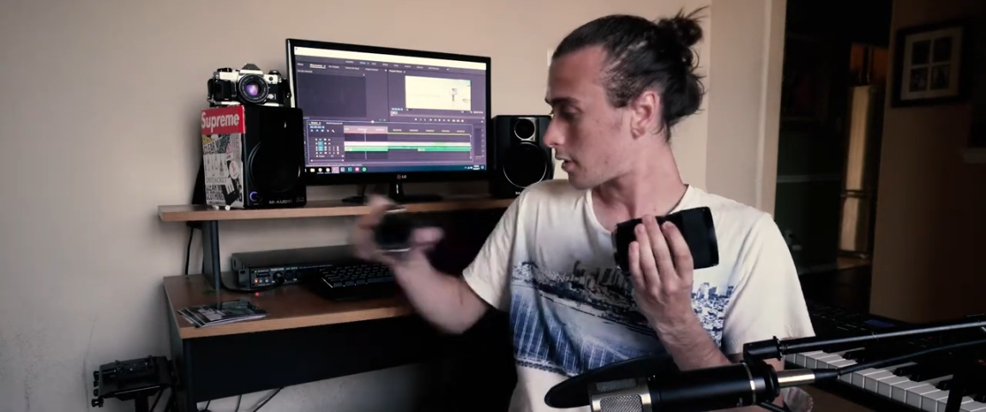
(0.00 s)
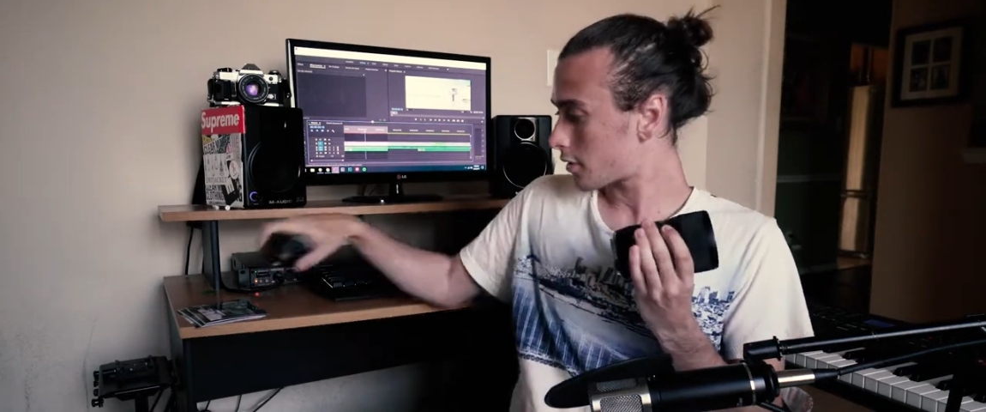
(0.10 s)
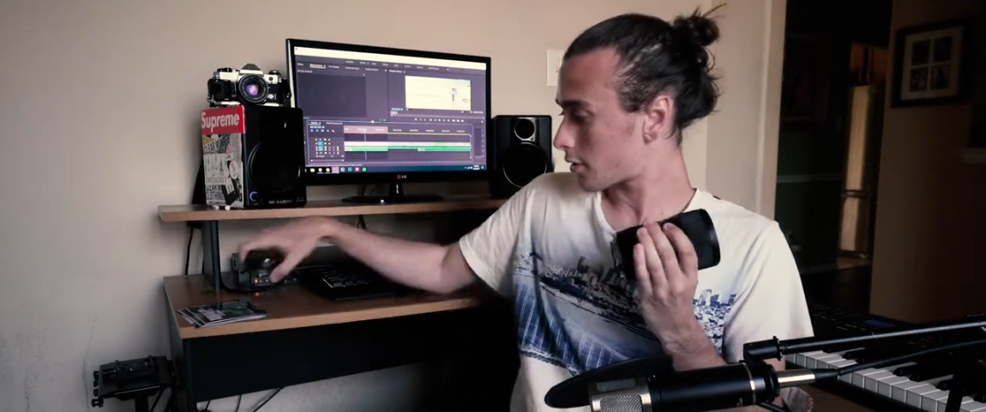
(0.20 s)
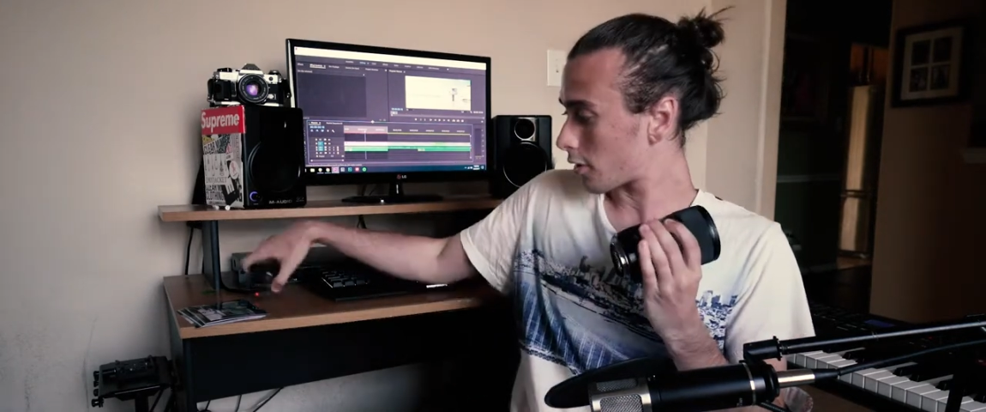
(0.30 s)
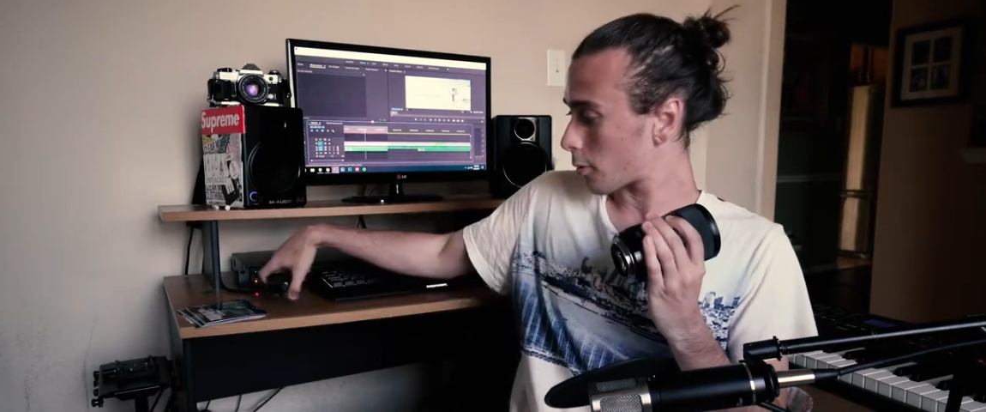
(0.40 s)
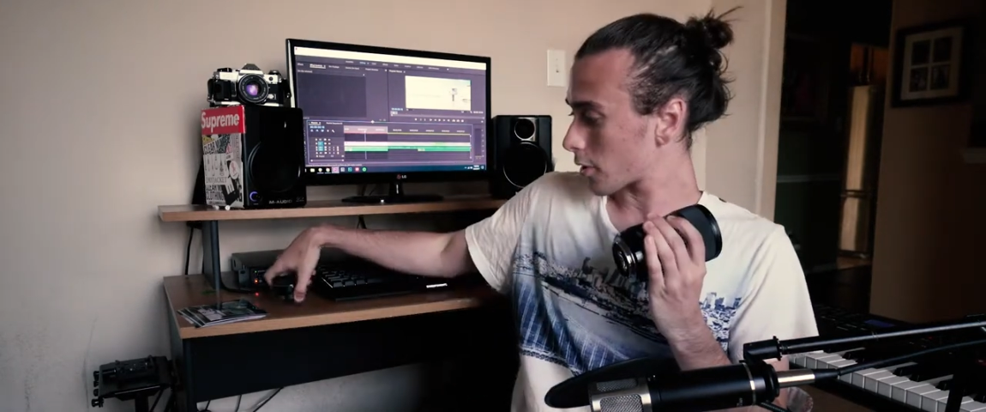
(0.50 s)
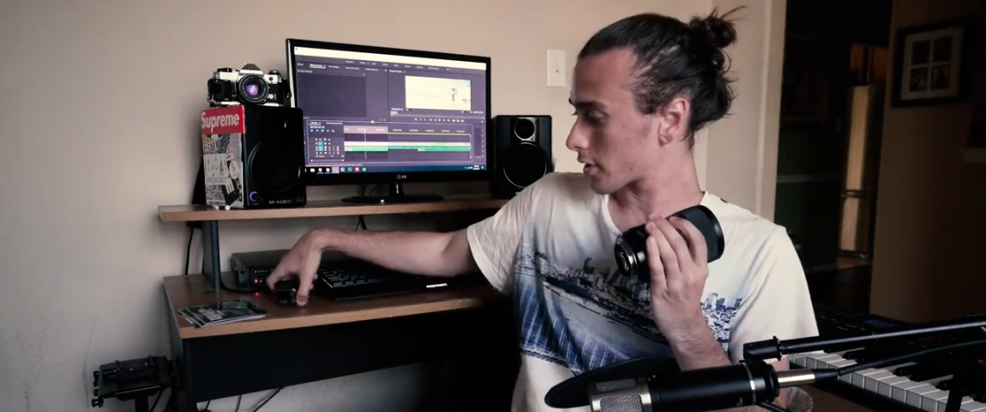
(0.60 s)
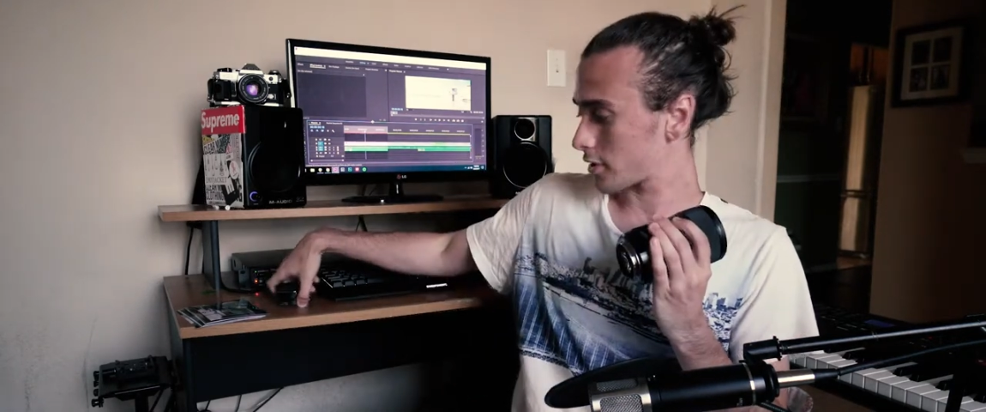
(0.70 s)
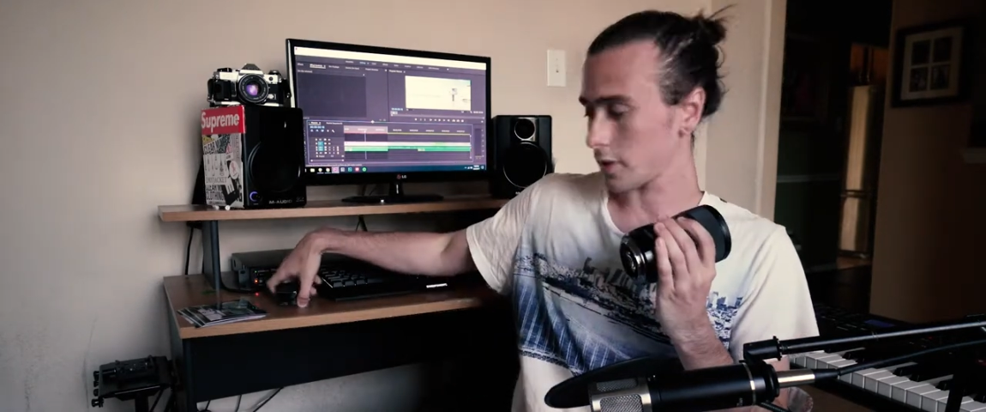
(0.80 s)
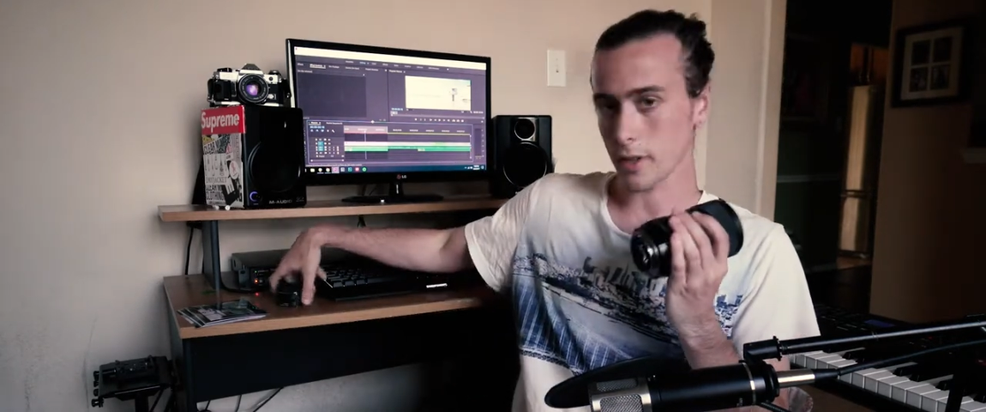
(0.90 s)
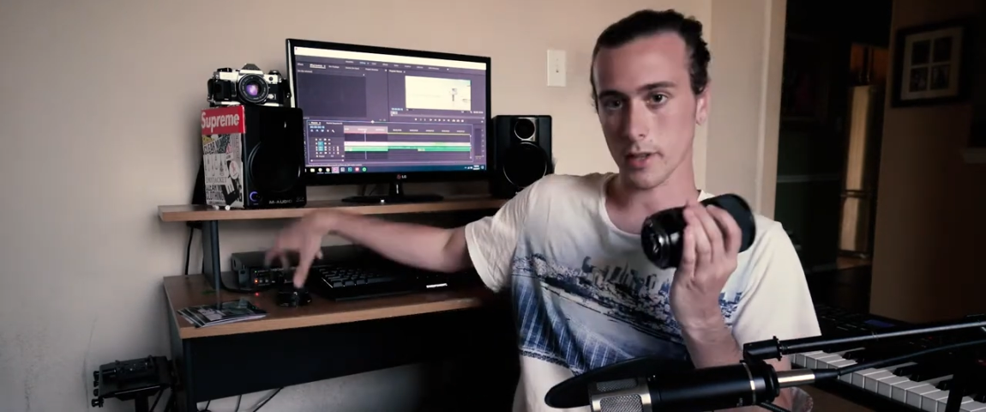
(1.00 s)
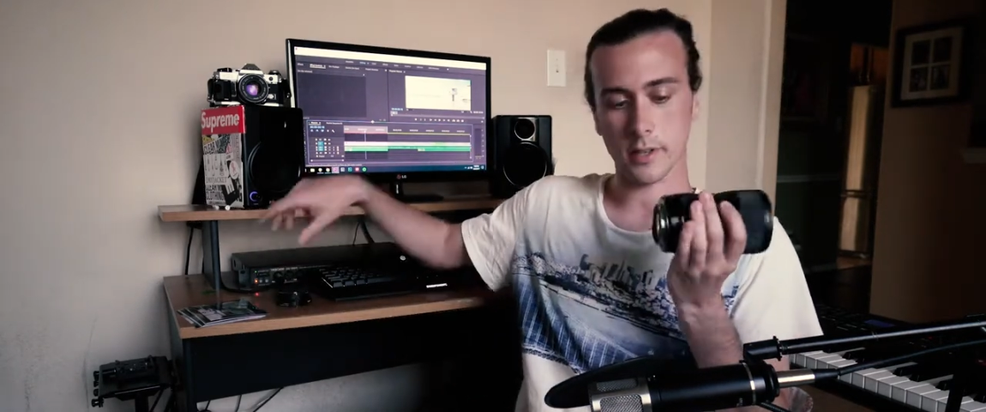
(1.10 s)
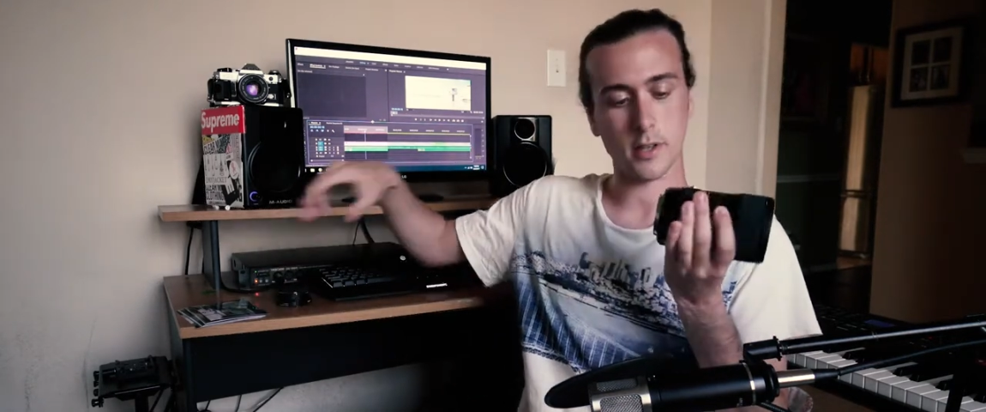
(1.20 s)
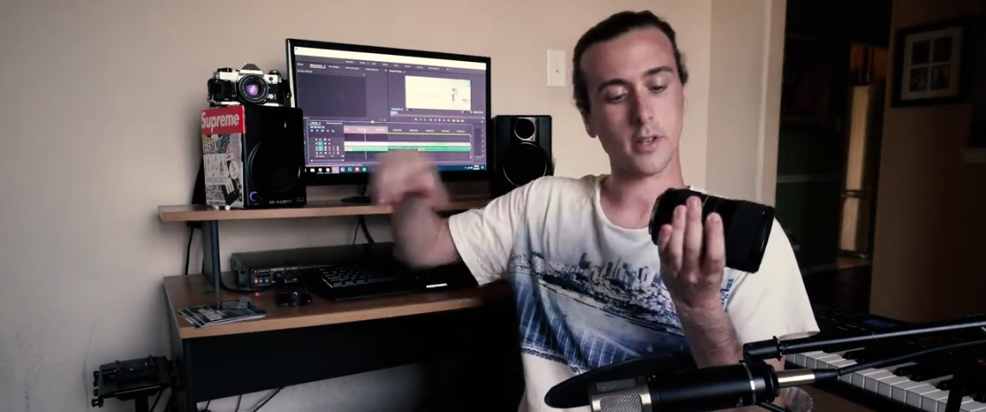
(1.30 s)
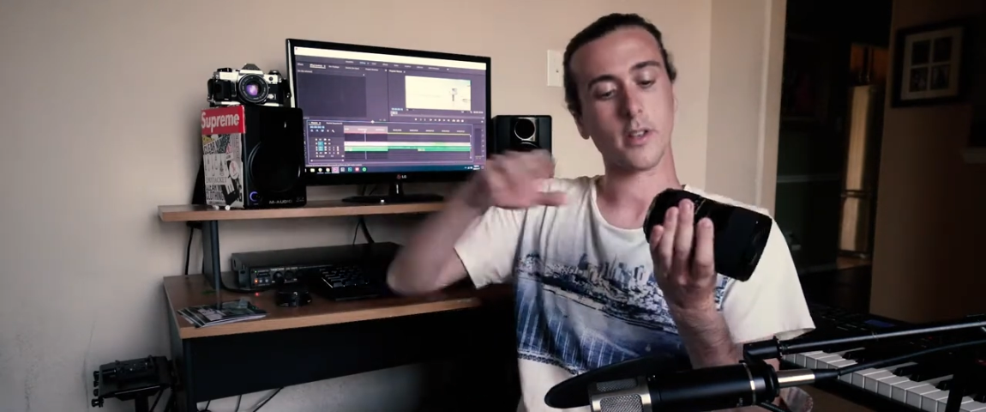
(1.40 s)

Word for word: so it works on